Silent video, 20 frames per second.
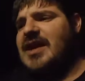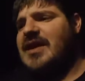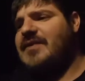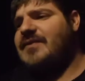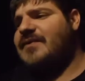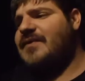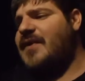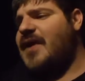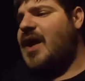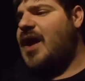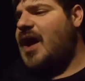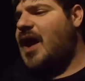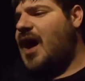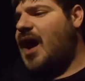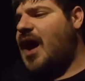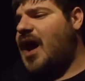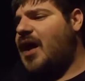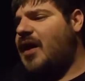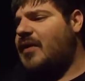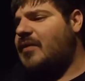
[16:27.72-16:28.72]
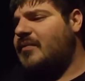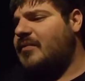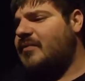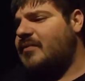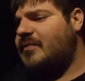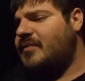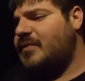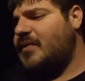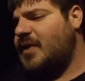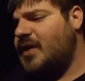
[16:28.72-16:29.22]
if
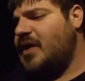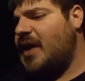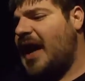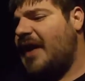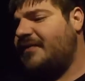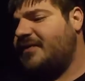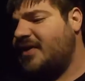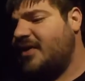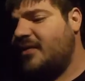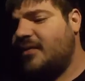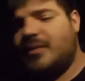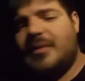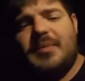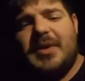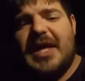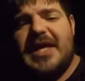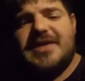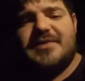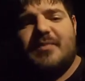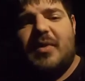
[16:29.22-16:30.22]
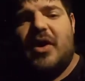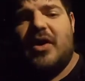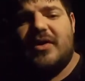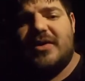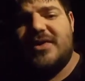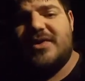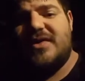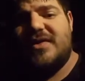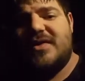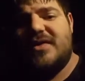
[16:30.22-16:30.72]
you have to replace
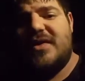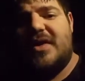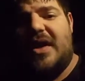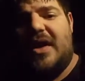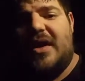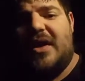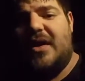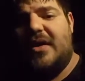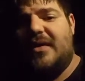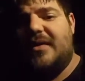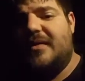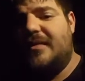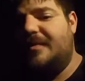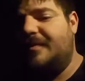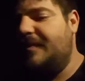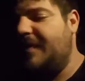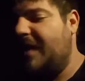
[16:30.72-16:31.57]
parts of